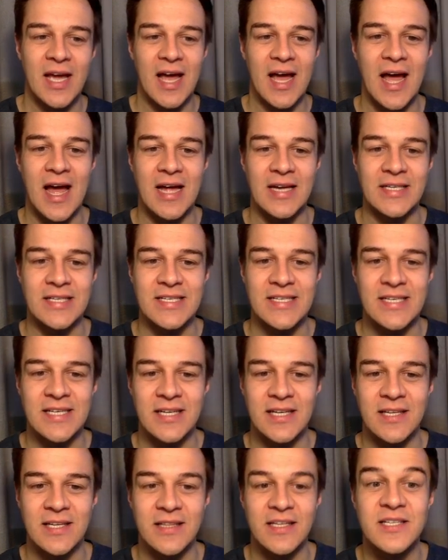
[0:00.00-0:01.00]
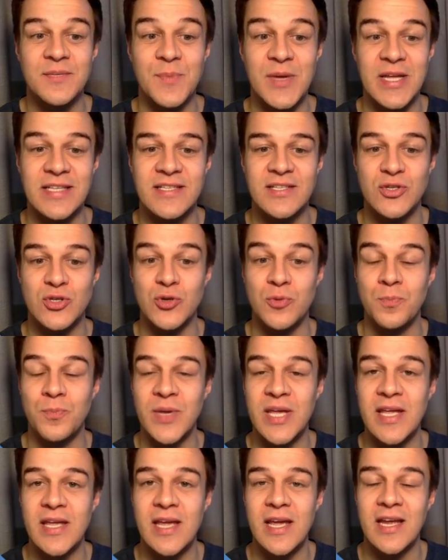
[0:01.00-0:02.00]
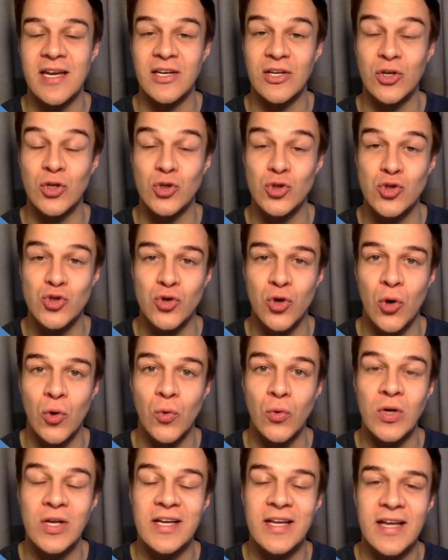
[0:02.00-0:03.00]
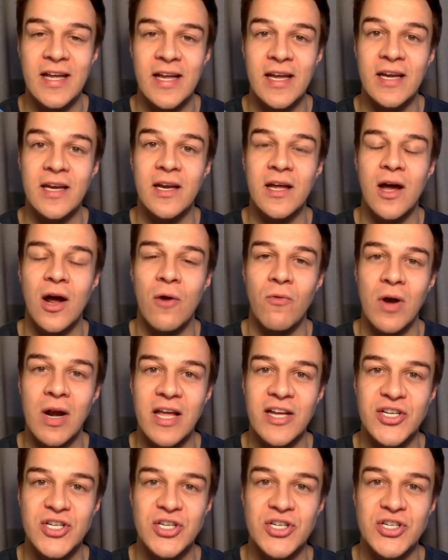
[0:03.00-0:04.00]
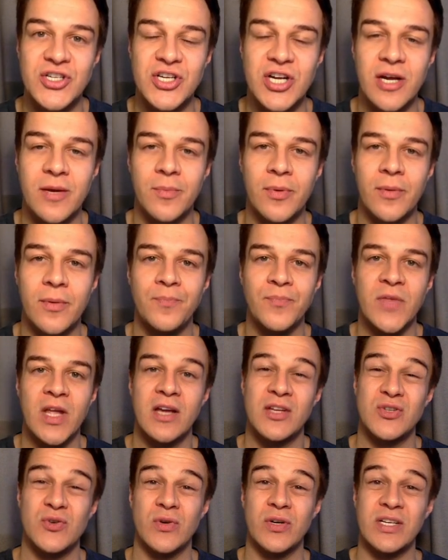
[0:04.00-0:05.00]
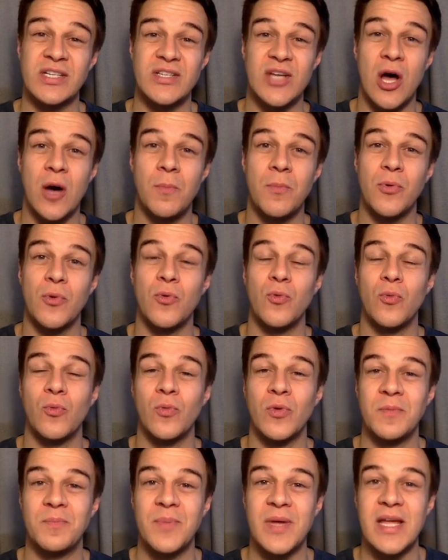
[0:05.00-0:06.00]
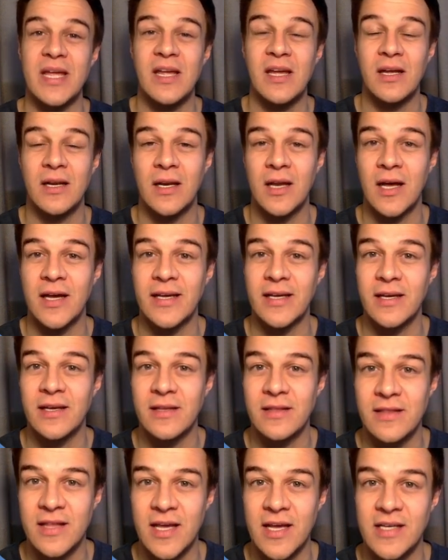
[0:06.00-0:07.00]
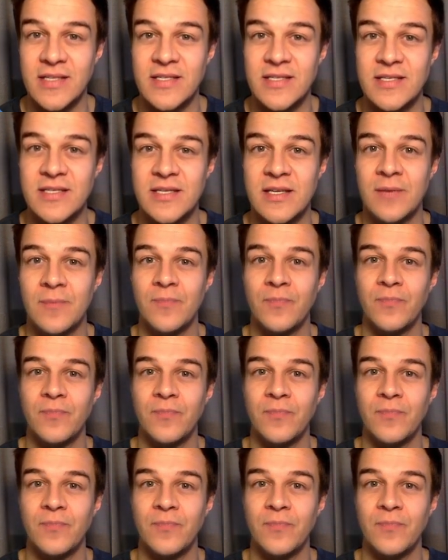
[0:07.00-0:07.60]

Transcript: and this means to be in control in a relationship. So an example would be like this.